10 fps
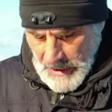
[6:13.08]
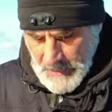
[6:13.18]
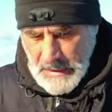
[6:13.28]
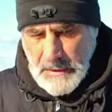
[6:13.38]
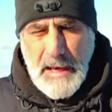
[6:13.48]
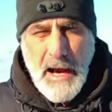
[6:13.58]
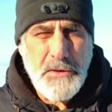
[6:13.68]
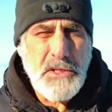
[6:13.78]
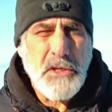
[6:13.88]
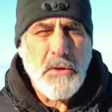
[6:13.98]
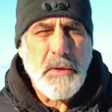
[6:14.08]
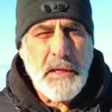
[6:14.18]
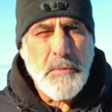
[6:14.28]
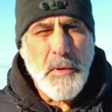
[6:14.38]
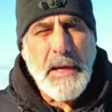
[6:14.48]
It allows you
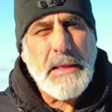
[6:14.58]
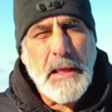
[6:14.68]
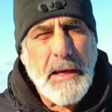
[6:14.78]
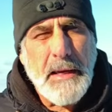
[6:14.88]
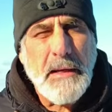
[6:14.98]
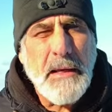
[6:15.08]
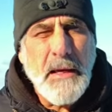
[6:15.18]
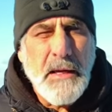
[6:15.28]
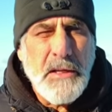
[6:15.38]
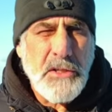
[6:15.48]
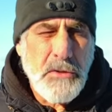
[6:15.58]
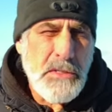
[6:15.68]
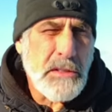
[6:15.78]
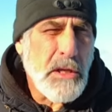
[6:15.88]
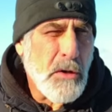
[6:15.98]
in bright light to
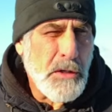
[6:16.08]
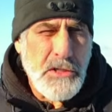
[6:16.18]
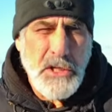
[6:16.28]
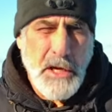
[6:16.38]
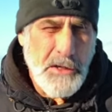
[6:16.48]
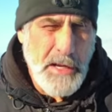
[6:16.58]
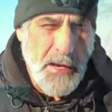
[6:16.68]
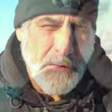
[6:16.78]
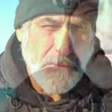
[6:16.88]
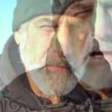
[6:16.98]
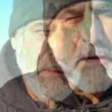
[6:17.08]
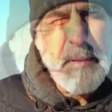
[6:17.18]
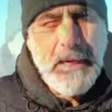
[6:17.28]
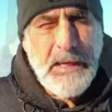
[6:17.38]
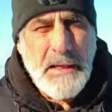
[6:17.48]
slow your shutter down,
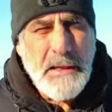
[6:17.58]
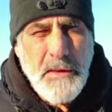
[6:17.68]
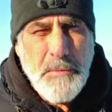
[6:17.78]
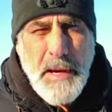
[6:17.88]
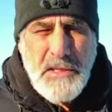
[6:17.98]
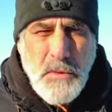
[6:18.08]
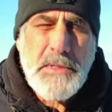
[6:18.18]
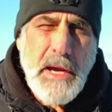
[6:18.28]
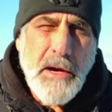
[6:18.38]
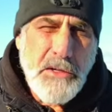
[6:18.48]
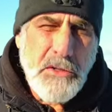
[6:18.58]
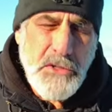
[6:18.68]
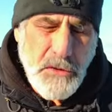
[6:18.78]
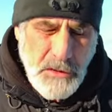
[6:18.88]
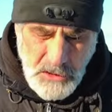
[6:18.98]
and the best ones are
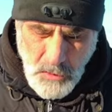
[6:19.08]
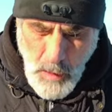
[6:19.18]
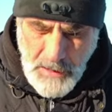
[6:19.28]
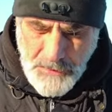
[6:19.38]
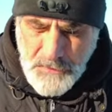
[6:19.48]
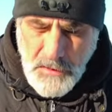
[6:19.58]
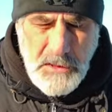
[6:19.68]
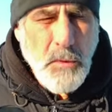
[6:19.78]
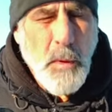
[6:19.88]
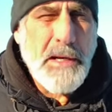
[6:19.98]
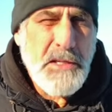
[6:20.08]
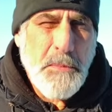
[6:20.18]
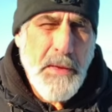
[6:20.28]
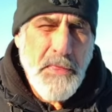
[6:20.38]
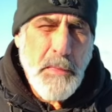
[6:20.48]
neutral. You want to
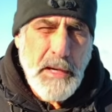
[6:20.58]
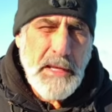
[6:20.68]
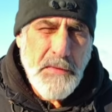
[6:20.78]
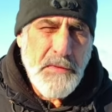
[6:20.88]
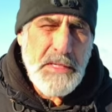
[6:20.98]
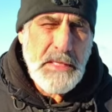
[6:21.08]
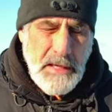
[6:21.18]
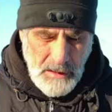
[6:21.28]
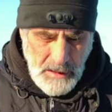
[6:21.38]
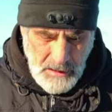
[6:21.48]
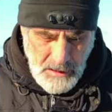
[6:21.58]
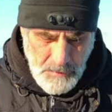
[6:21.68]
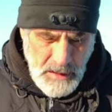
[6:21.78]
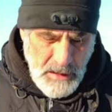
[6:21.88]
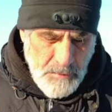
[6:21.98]
spend the money on this thing.
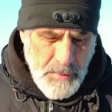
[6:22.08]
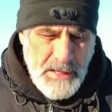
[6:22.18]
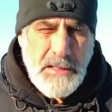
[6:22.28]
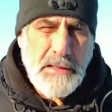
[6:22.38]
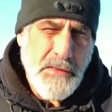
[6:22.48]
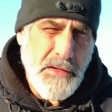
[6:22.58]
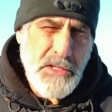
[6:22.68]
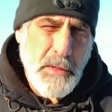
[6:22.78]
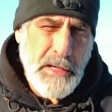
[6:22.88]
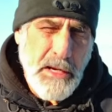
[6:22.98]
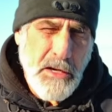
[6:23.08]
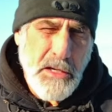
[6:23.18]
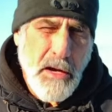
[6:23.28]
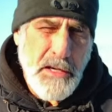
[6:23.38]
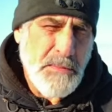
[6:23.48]
Basically, this one here
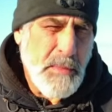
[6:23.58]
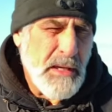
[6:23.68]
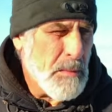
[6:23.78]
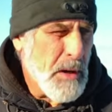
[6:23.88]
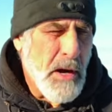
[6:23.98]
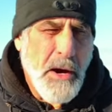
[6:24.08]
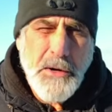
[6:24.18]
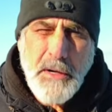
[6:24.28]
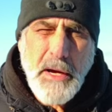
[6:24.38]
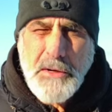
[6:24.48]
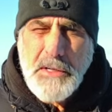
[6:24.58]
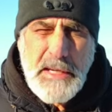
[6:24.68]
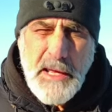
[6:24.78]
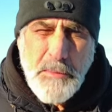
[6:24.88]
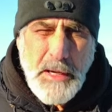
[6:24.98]
cost me about
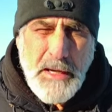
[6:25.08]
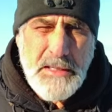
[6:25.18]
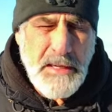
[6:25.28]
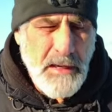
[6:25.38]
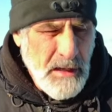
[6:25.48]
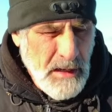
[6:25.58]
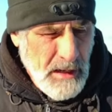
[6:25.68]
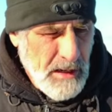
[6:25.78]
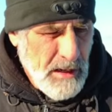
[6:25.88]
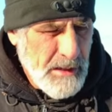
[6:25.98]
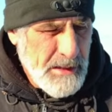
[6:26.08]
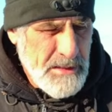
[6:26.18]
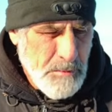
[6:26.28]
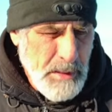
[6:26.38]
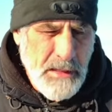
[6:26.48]
110 bucks. It's
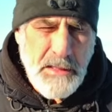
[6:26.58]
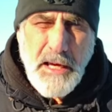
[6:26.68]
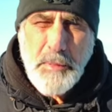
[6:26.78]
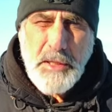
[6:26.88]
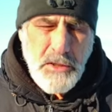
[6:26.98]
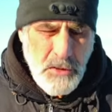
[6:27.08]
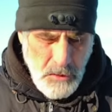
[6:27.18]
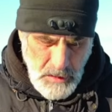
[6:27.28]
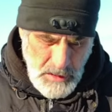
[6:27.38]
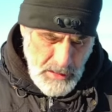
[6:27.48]
a B&W.